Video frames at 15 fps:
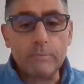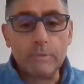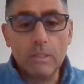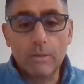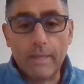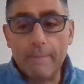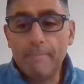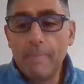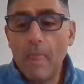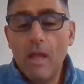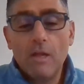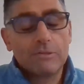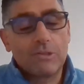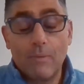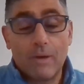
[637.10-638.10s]
Okay,
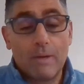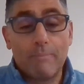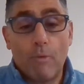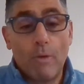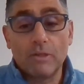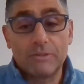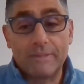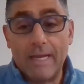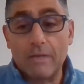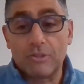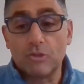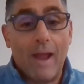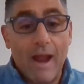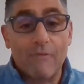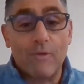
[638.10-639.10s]
so what it boils down
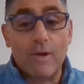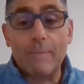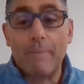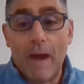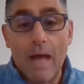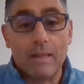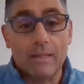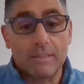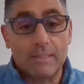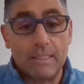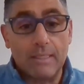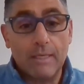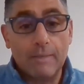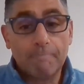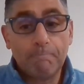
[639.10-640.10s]
to, every
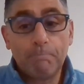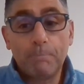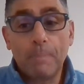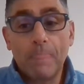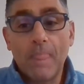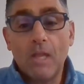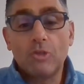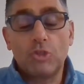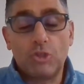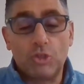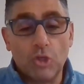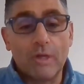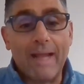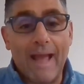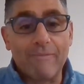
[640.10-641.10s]
policy
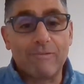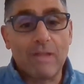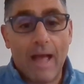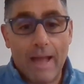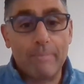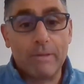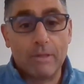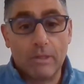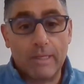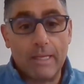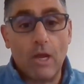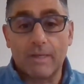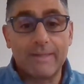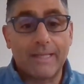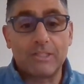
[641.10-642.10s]
should have liability
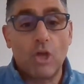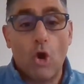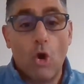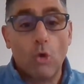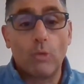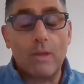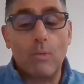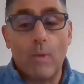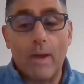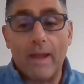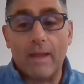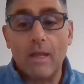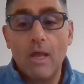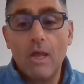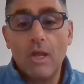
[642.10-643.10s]
because that's the only
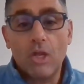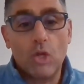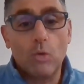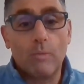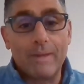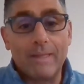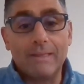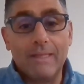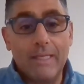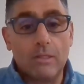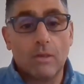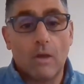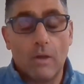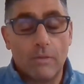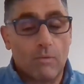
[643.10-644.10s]
way you'll be
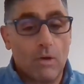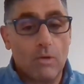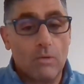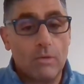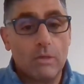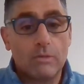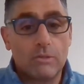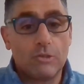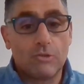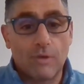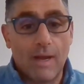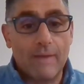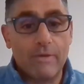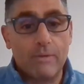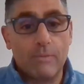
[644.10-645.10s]
legal on the road to
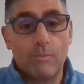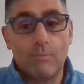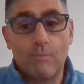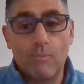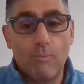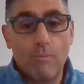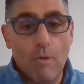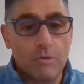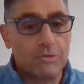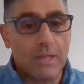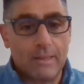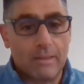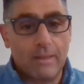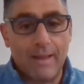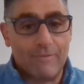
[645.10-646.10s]
drive in most
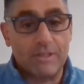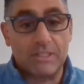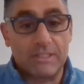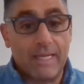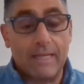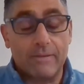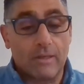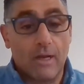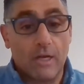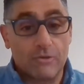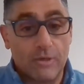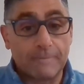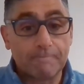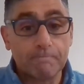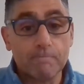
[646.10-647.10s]
likely every state in the
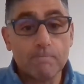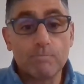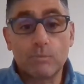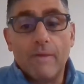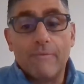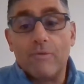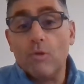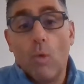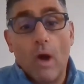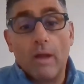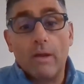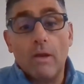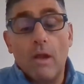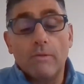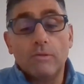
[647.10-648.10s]
country. But if you
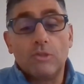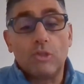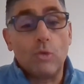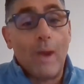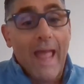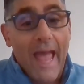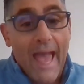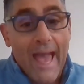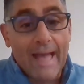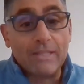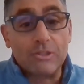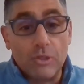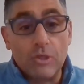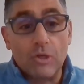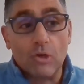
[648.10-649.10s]
want to add
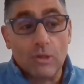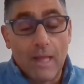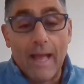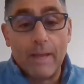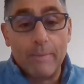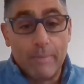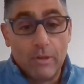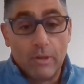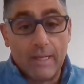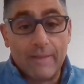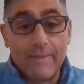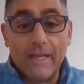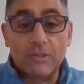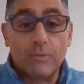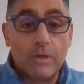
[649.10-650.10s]
to your liability,
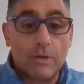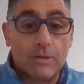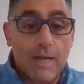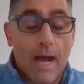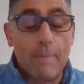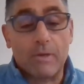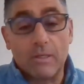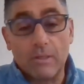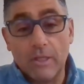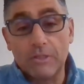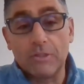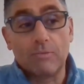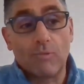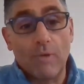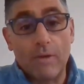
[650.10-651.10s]
that's where your comp,
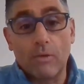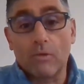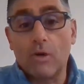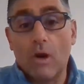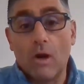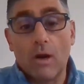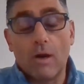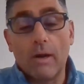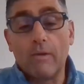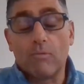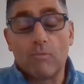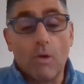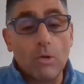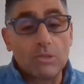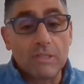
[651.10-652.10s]
collision, rental car, and
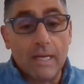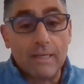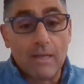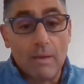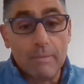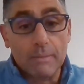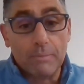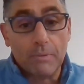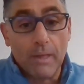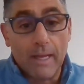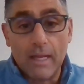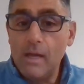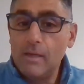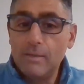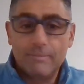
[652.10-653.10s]
roadside come into
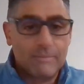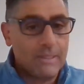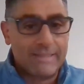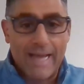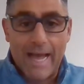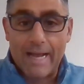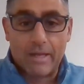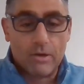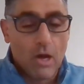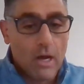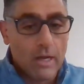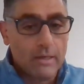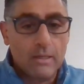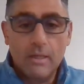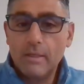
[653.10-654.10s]
play. You tack it
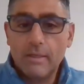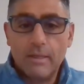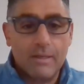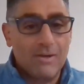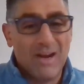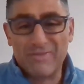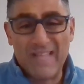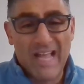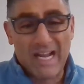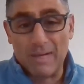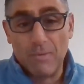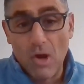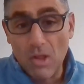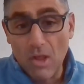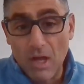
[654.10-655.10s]
on. You don't have to tack
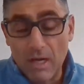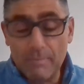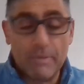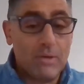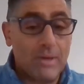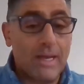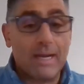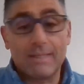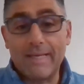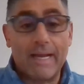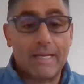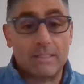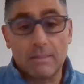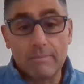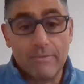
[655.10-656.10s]
them all on, but you got to
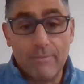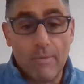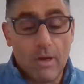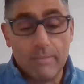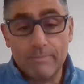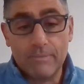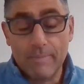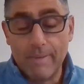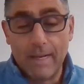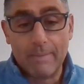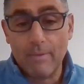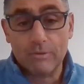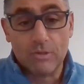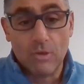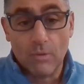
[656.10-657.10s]
tack some of them on, depending
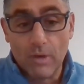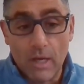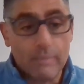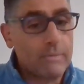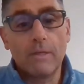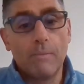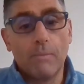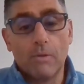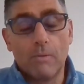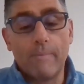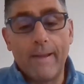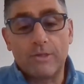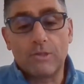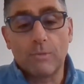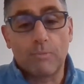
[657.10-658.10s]
on what's going on. Will it
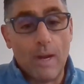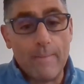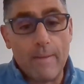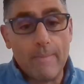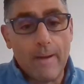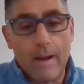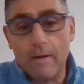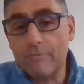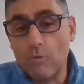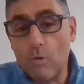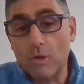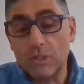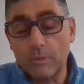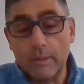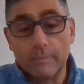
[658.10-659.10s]
make your premium higher? Of
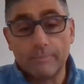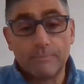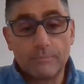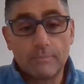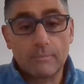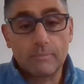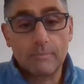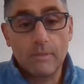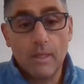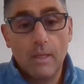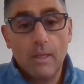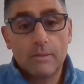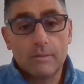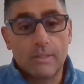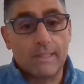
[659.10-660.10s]
course it will.
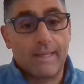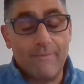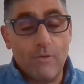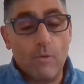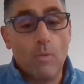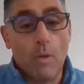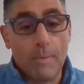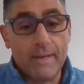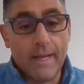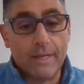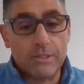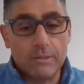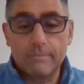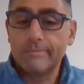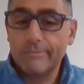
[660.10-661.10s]
Does it give you more
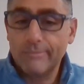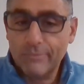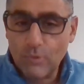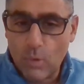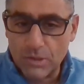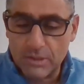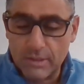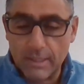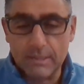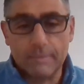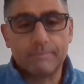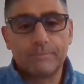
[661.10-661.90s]
protection? Of course it does.